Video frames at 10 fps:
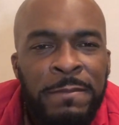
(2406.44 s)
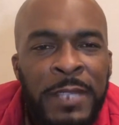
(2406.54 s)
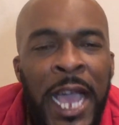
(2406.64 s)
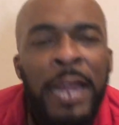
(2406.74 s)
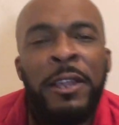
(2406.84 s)

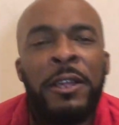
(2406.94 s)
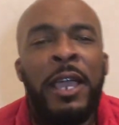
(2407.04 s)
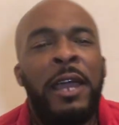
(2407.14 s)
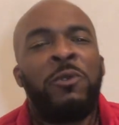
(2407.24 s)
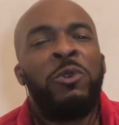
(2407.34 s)
I learned
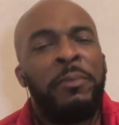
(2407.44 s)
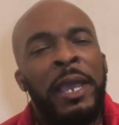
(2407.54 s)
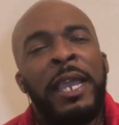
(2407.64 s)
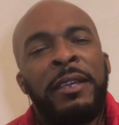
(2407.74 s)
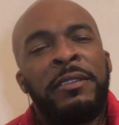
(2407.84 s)
how to whoop
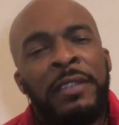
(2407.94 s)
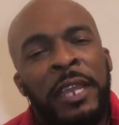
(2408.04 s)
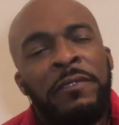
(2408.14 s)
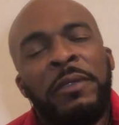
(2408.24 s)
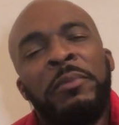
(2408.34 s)
ass
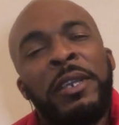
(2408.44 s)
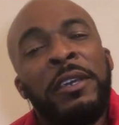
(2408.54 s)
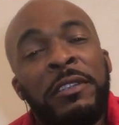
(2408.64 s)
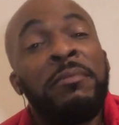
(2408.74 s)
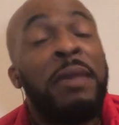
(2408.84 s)
safely
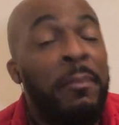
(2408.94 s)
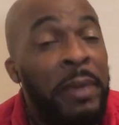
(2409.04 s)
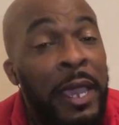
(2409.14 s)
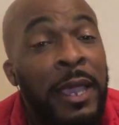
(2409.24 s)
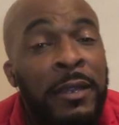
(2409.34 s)
because of my
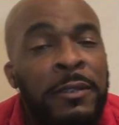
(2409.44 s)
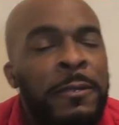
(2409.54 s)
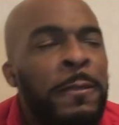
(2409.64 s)
past.